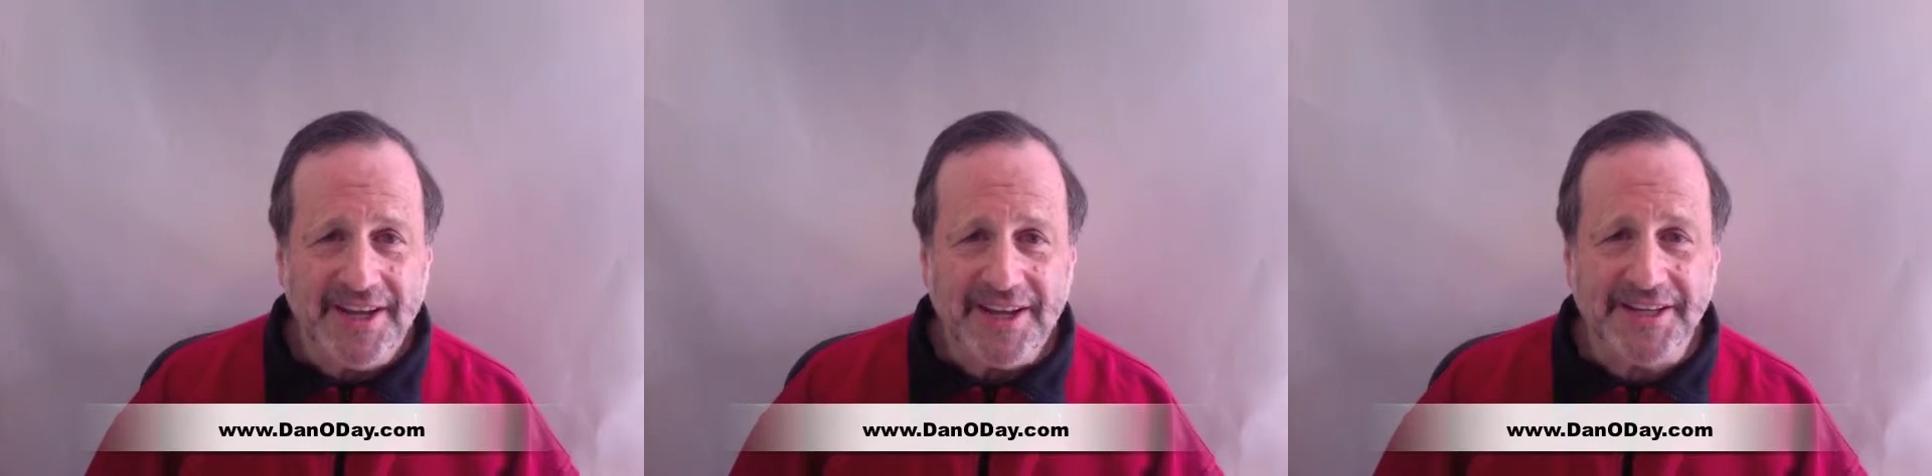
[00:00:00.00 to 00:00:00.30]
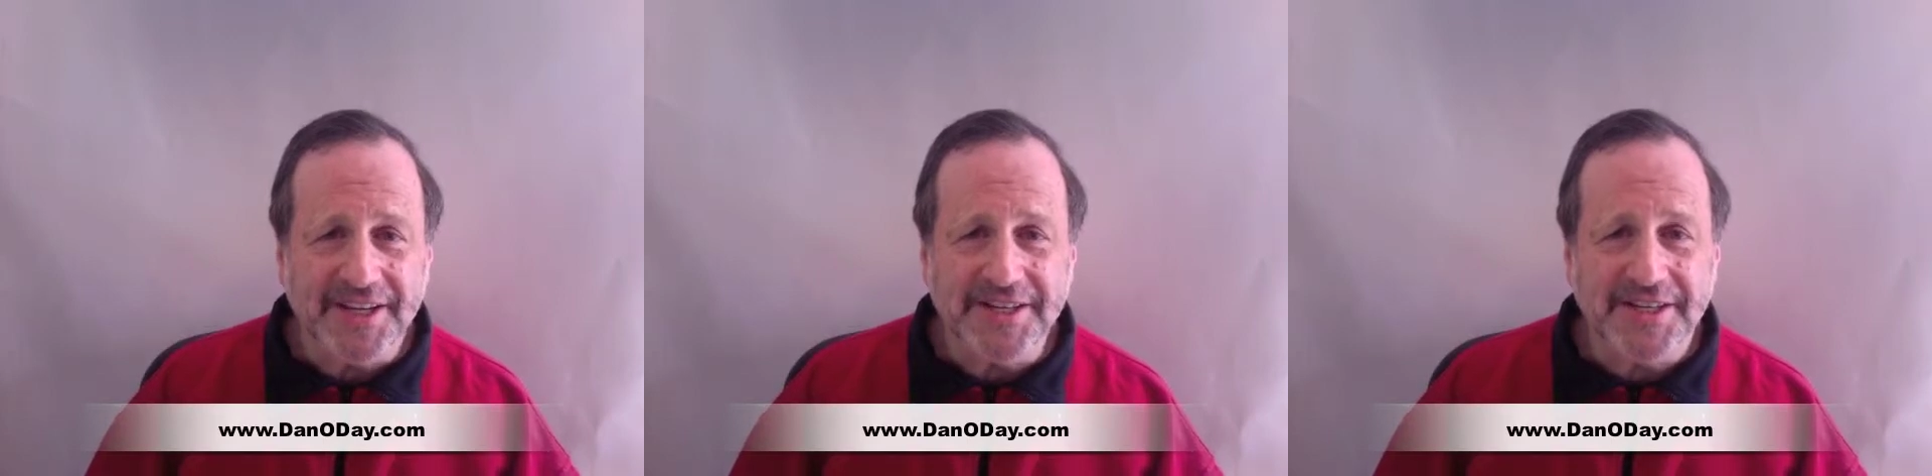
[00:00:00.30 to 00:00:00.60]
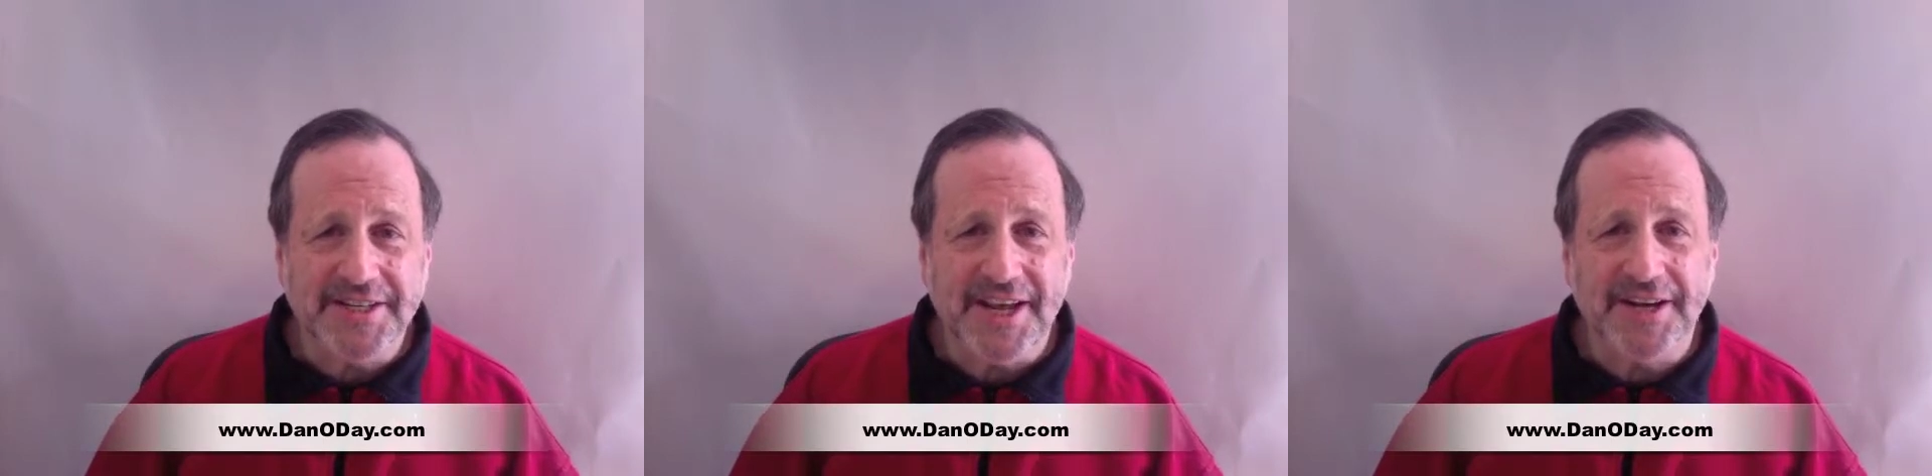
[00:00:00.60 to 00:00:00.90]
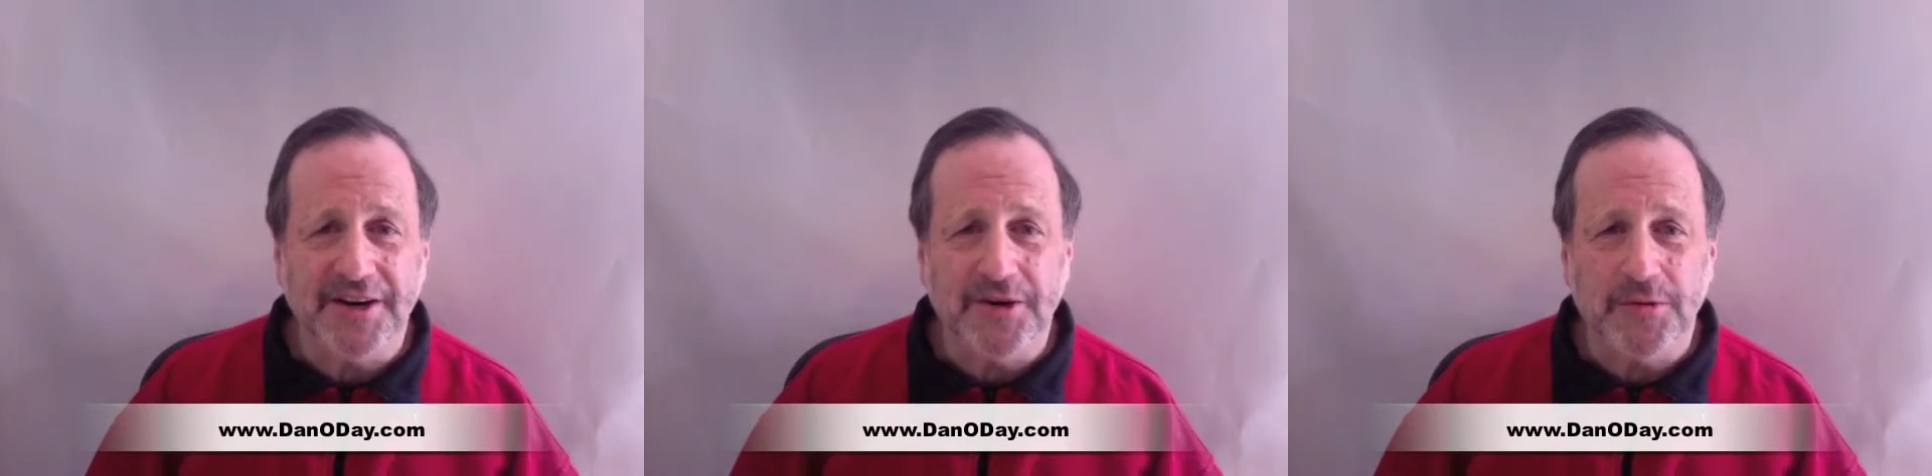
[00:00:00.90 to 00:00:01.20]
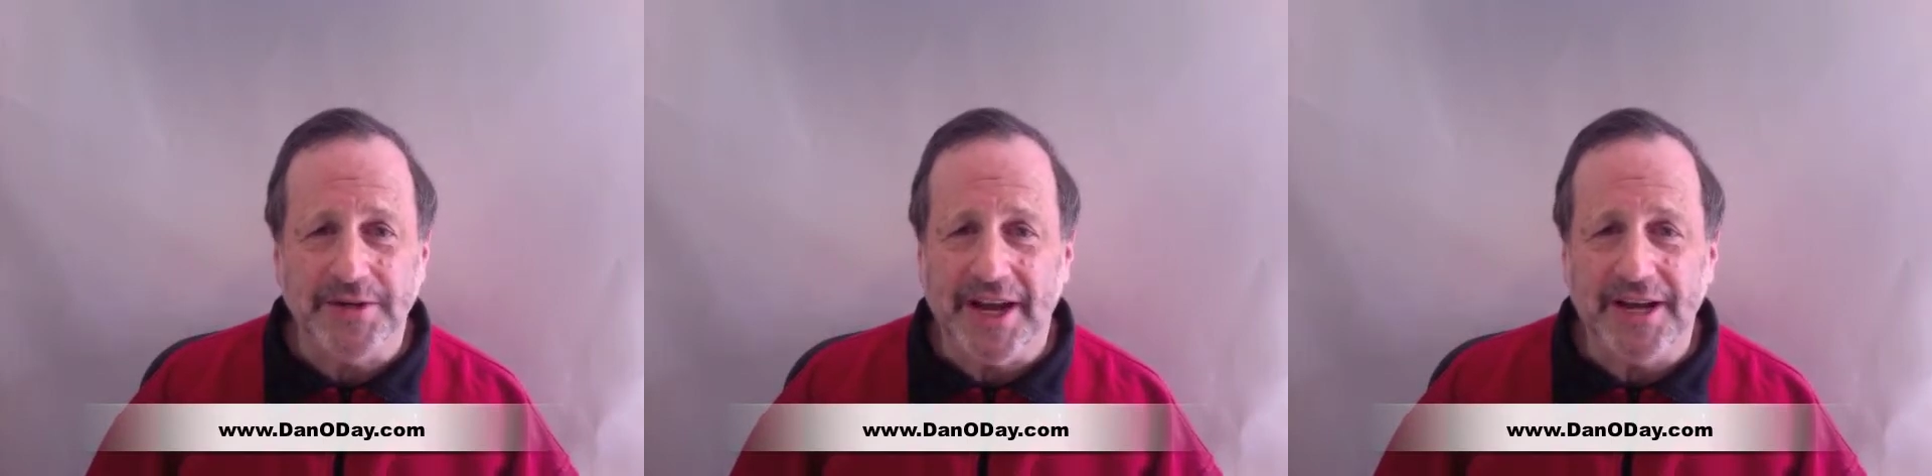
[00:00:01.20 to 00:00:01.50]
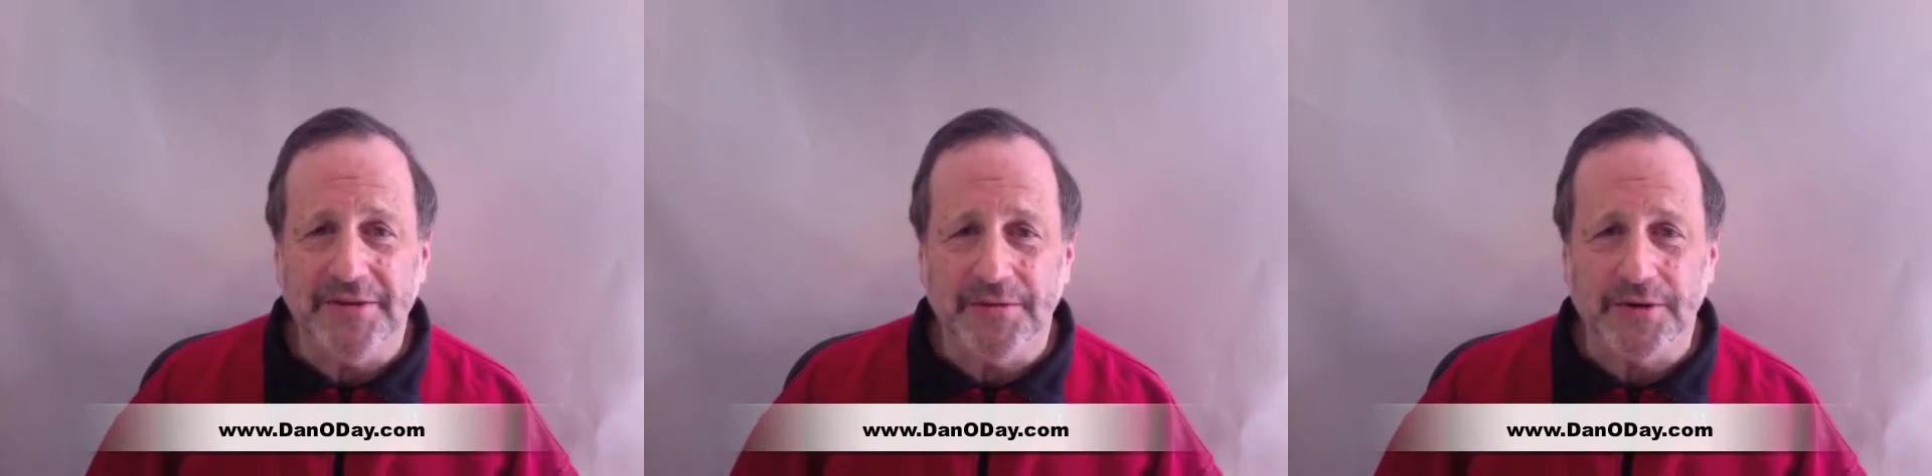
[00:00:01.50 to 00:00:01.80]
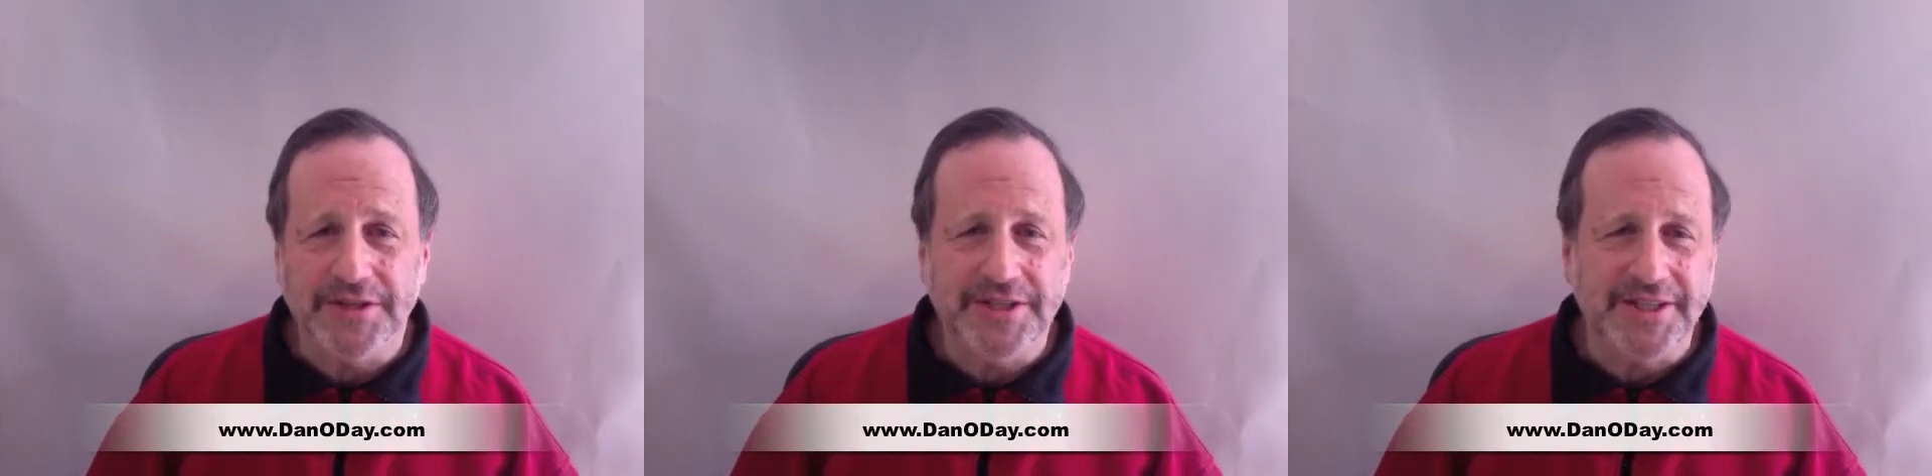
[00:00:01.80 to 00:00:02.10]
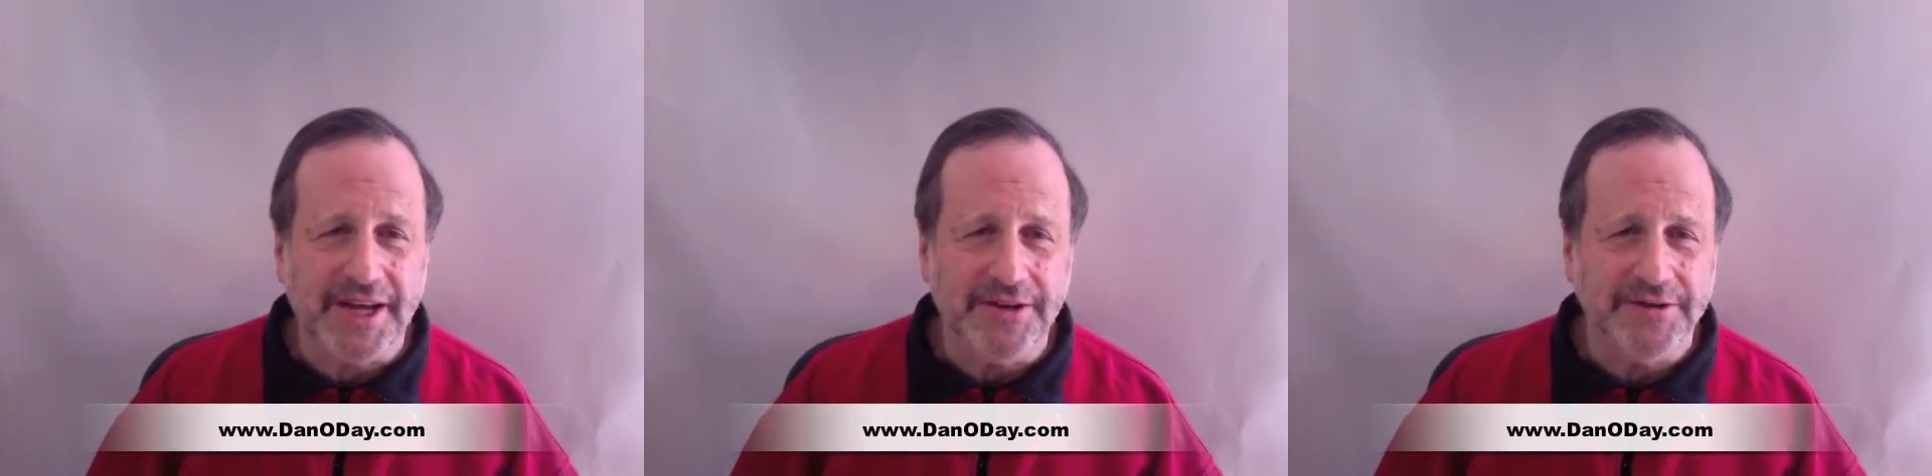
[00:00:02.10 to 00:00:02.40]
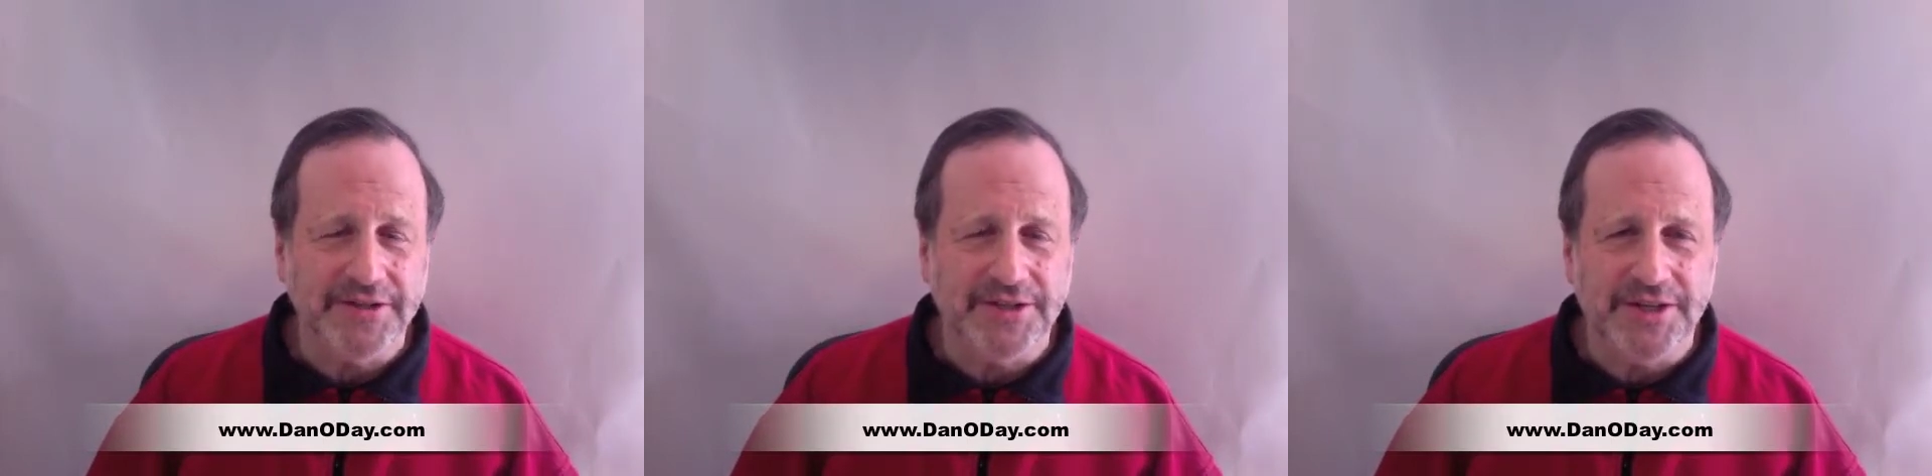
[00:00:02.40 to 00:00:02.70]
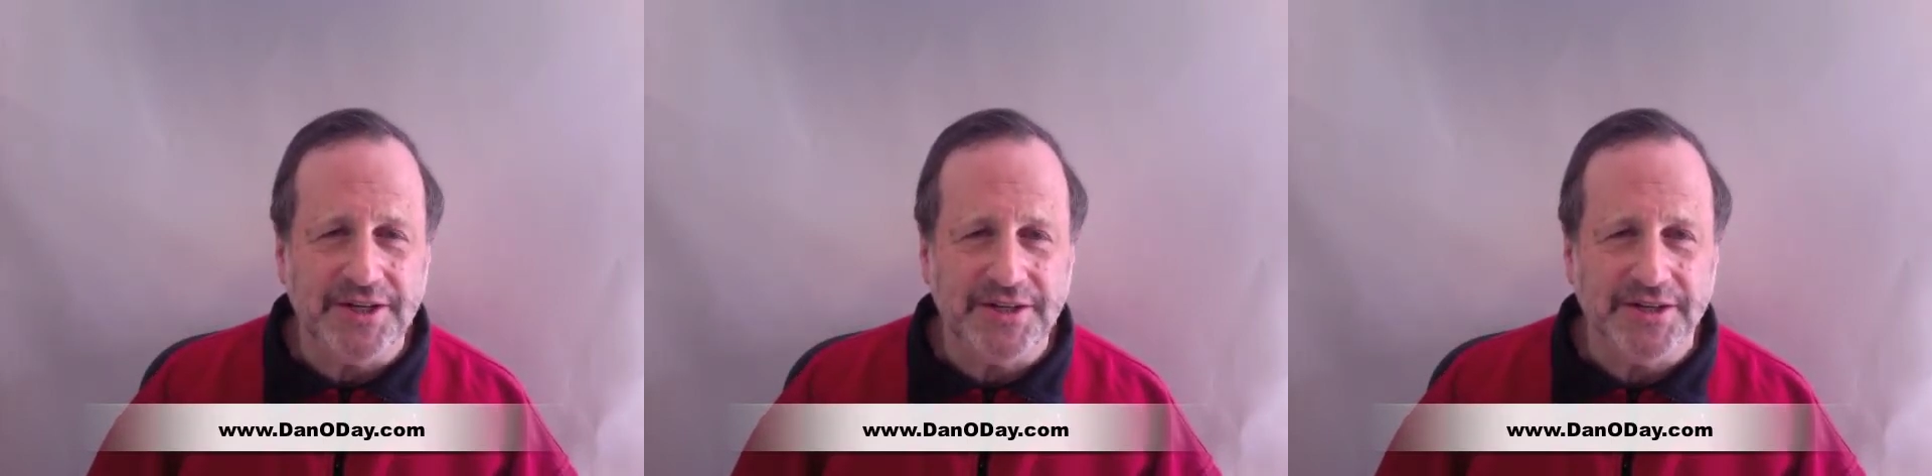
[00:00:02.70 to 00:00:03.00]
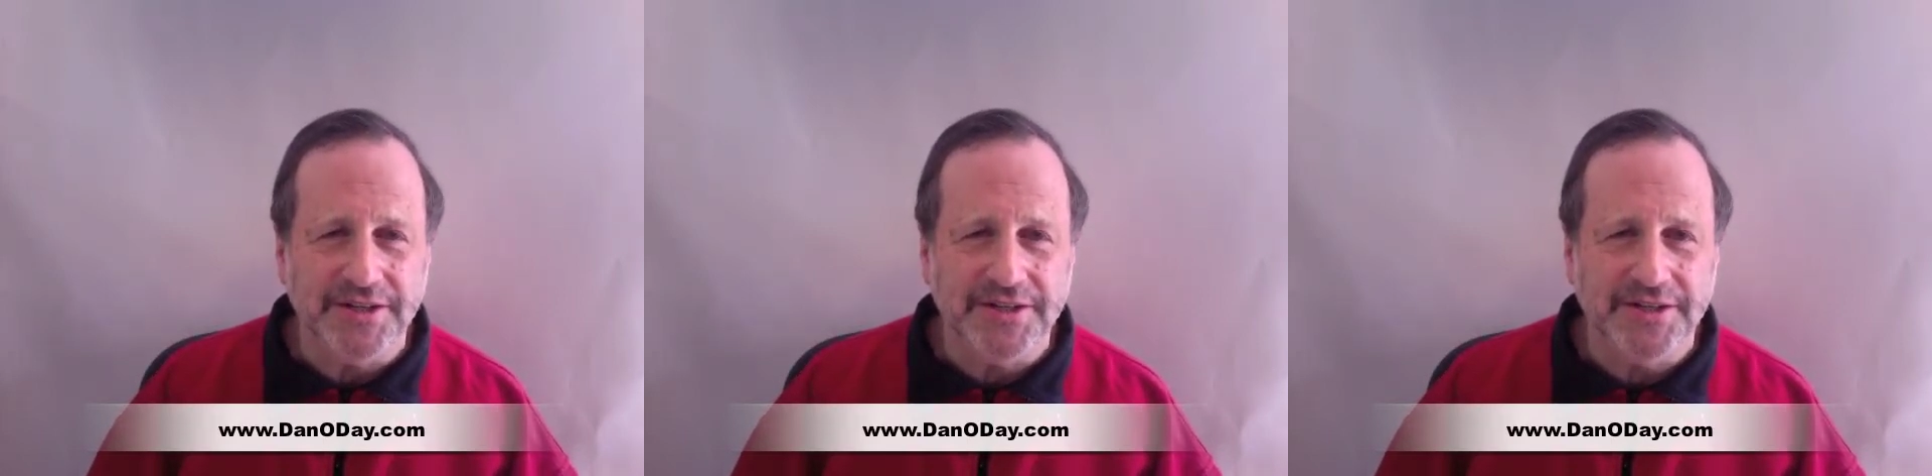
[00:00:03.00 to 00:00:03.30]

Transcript: It doesn't take a creative or sales genius